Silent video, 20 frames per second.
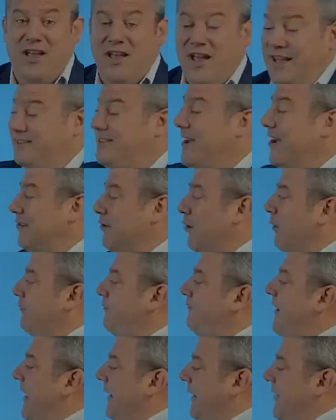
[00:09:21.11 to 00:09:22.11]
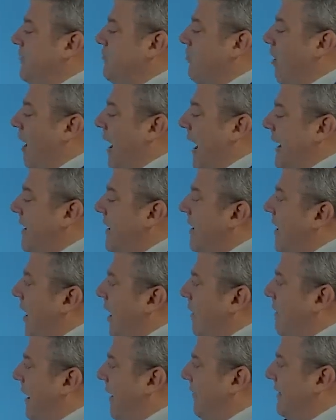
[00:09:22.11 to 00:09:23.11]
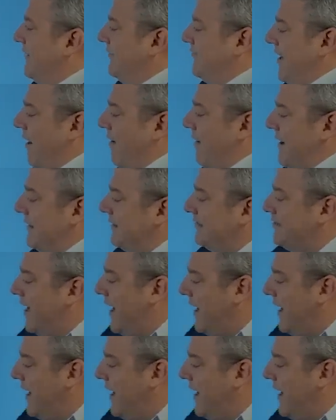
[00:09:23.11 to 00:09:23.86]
it does look fairly dry around these areas.